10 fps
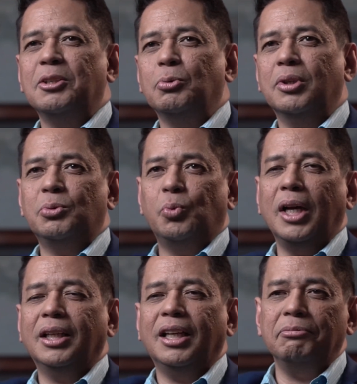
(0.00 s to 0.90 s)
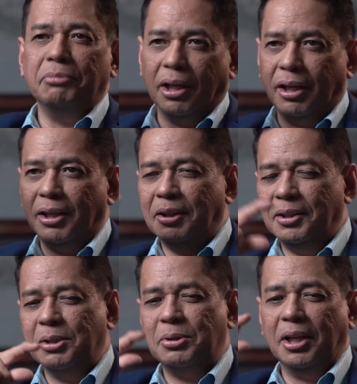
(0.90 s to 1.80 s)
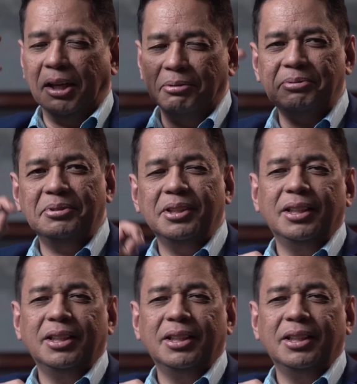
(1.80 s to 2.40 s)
Just one FVR is enough.